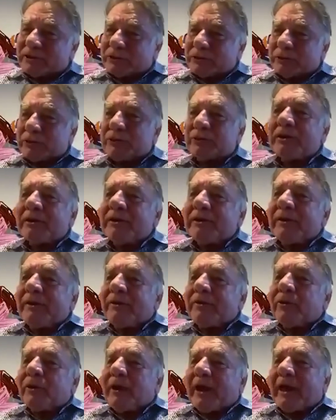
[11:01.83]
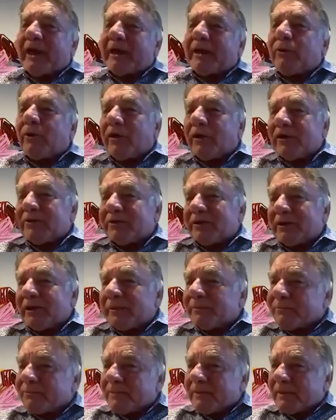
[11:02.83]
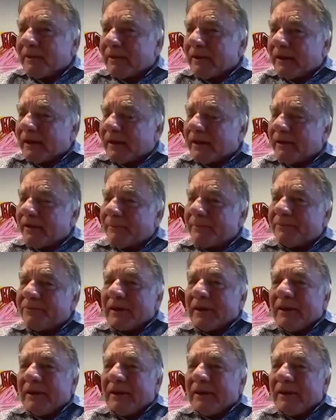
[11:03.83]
to egg quality. There